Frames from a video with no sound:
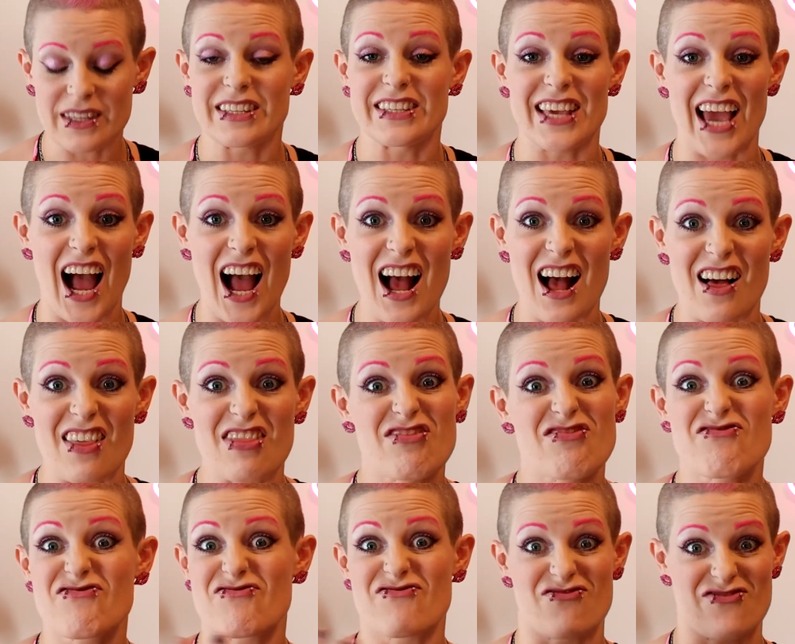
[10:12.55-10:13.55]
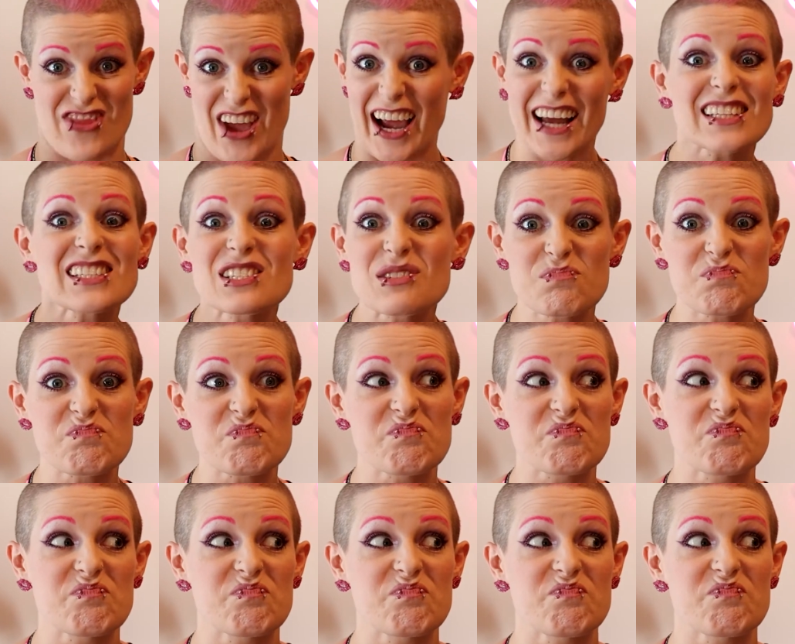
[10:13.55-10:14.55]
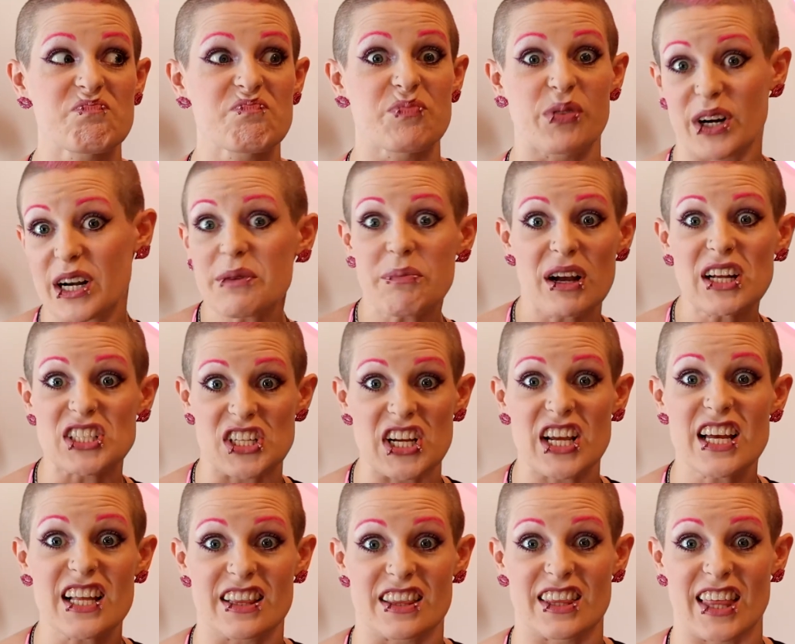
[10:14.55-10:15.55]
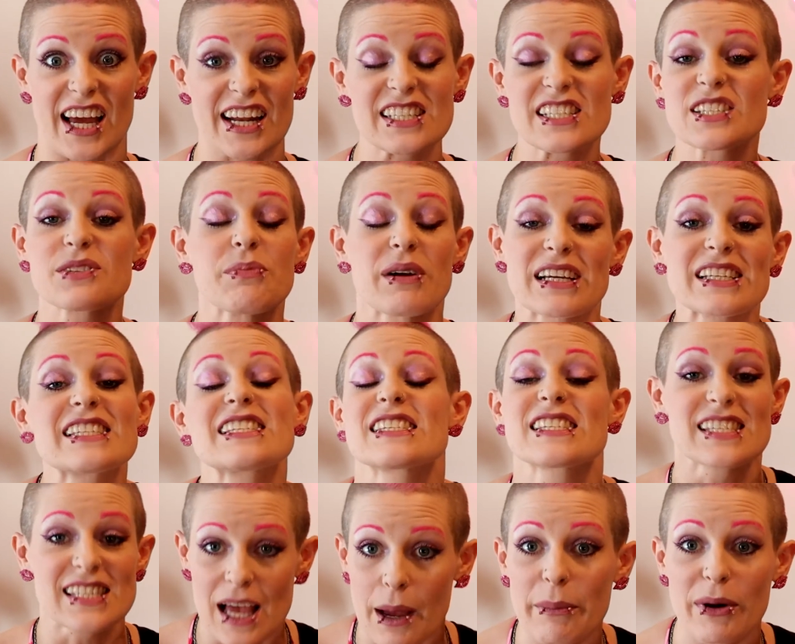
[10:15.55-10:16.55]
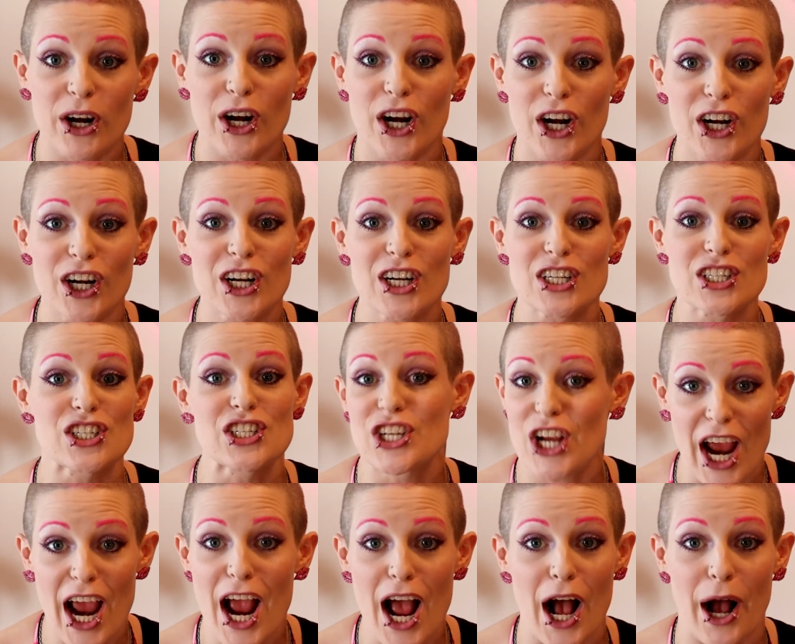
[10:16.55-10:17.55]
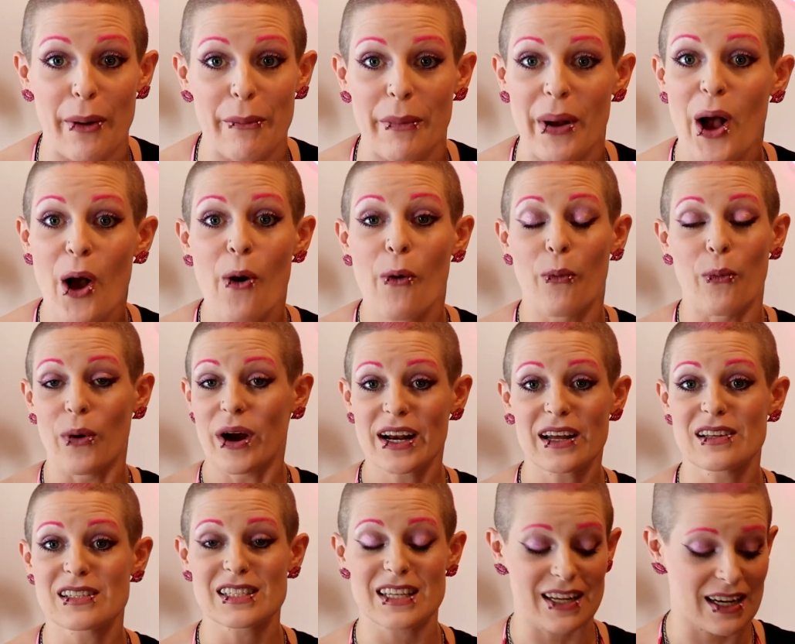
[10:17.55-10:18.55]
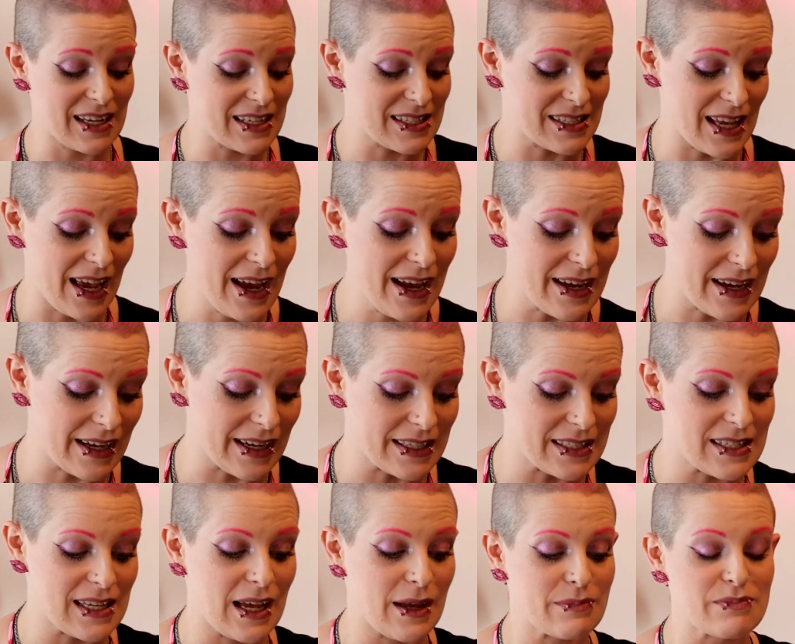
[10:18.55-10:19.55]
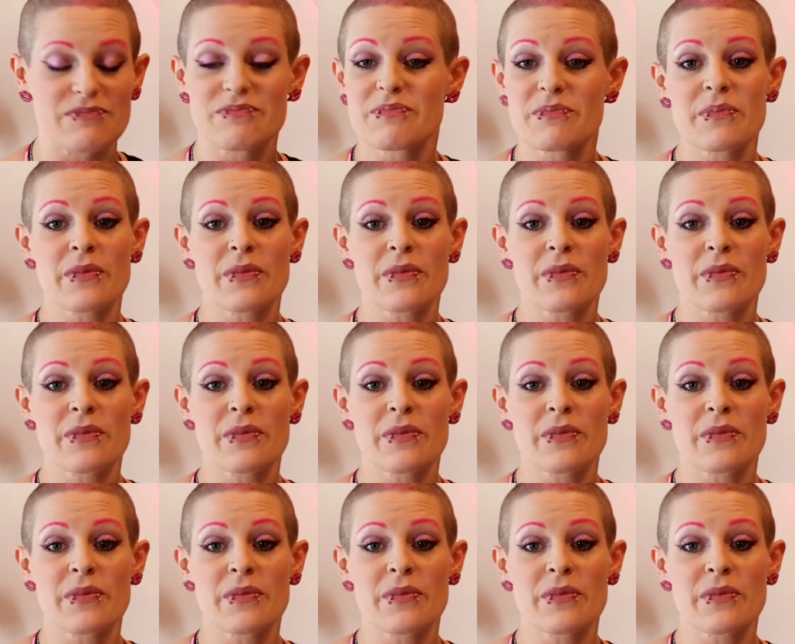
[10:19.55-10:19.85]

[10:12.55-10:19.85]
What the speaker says: yeah, that's pretty much it. That is my summer jam. What else can I say except